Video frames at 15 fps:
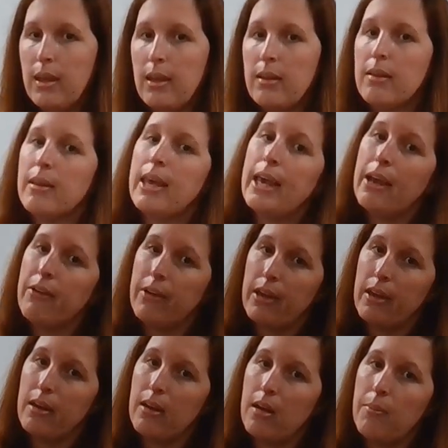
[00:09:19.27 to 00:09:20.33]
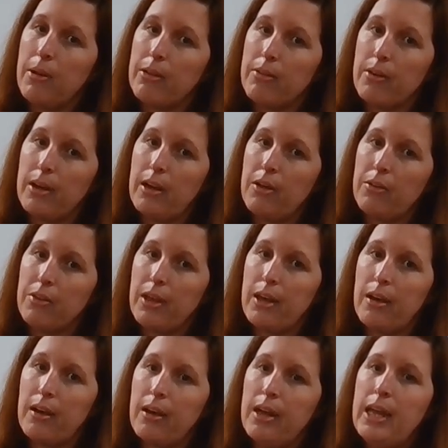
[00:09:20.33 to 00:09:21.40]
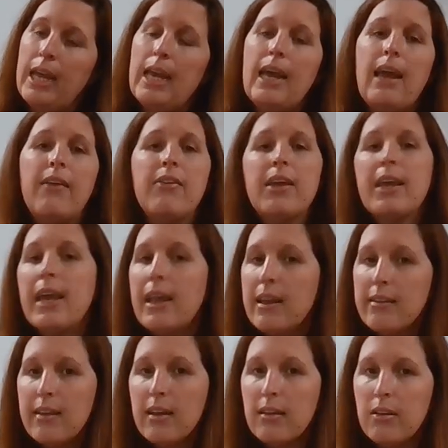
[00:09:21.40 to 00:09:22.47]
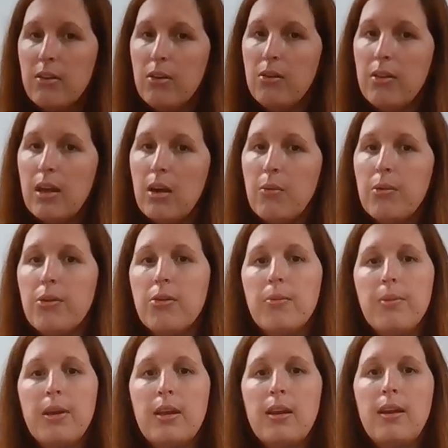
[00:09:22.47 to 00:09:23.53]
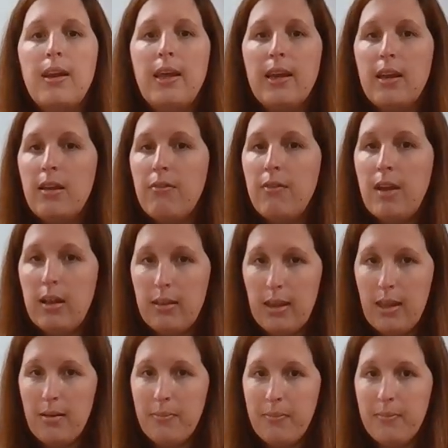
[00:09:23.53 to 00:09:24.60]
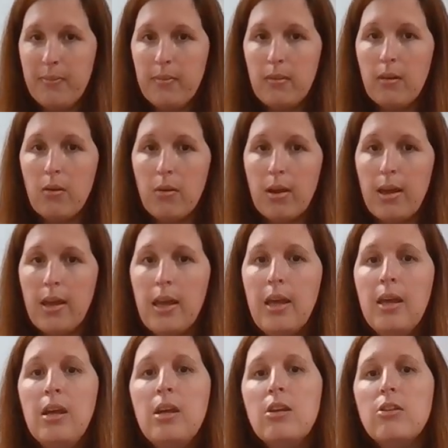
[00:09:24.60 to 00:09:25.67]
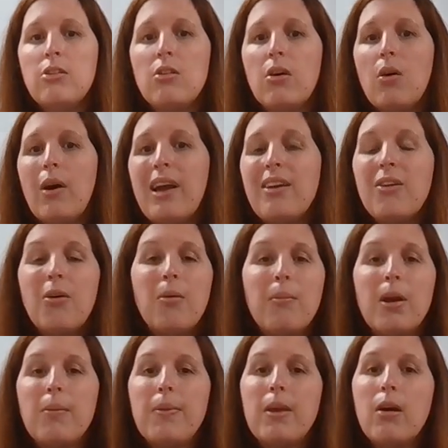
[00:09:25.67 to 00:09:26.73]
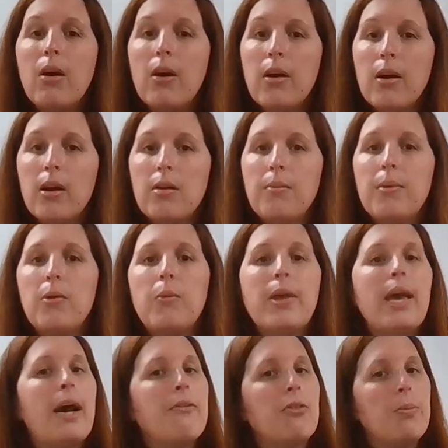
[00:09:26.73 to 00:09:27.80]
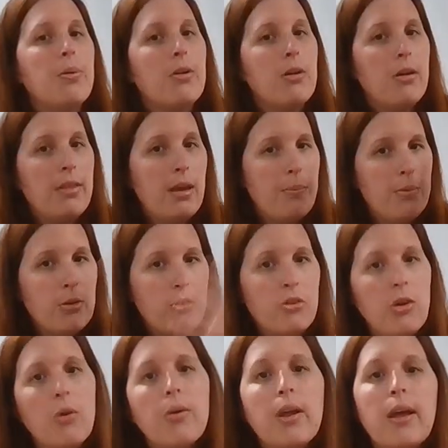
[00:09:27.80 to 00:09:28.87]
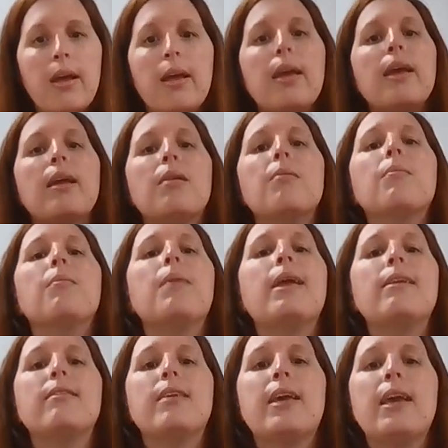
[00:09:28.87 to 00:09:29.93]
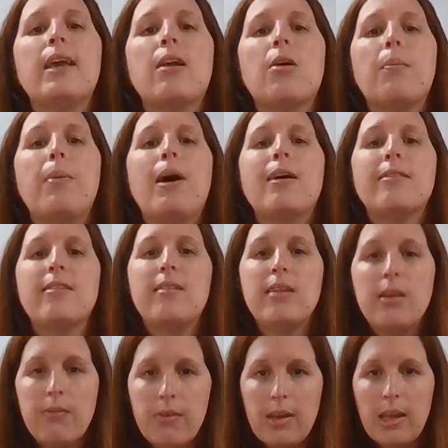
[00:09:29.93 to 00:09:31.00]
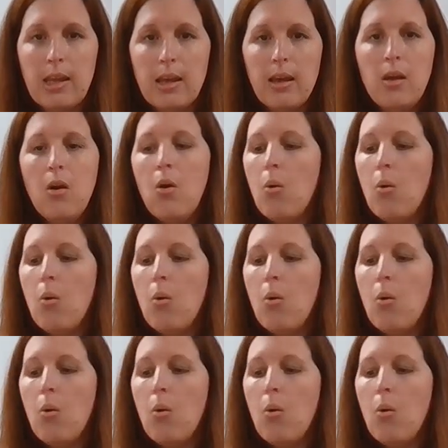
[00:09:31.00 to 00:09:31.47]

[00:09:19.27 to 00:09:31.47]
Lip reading: and caring about their health care. And they can't exactly do that when you're being a negative Nelly, okay? So I know it might be hard, but we have to put on that persona and maintain our positivity.